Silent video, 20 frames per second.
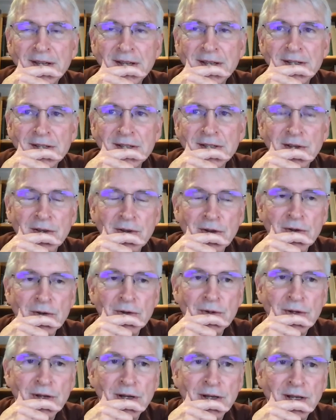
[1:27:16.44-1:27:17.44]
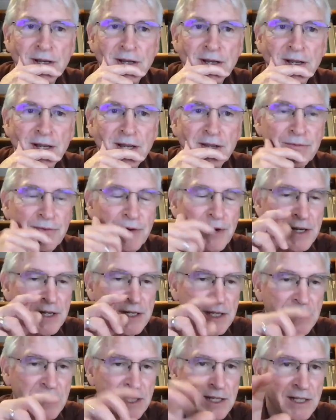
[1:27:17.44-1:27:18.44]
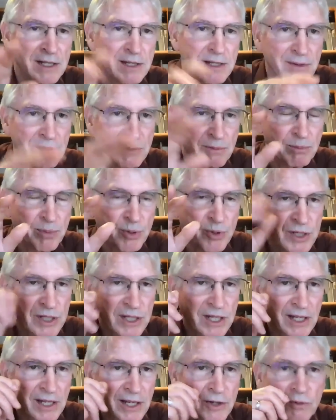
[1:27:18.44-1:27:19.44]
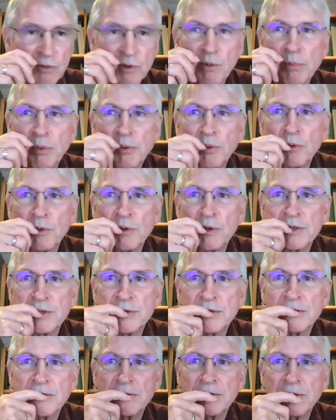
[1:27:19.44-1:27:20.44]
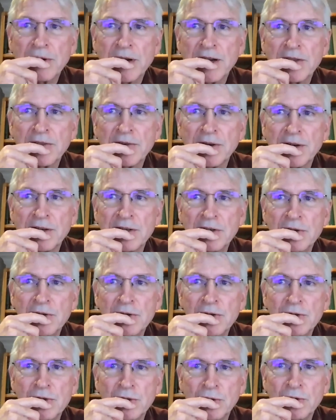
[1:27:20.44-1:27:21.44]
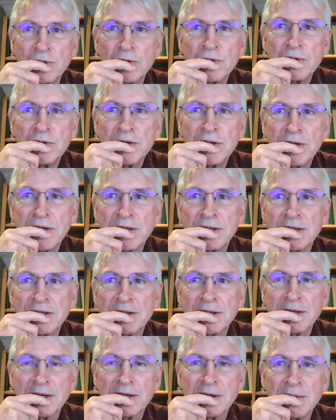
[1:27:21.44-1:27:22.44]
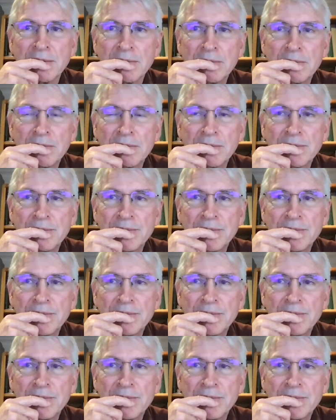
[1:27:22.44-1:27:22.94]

so uh, he finds this bursting into applause rather unusual um,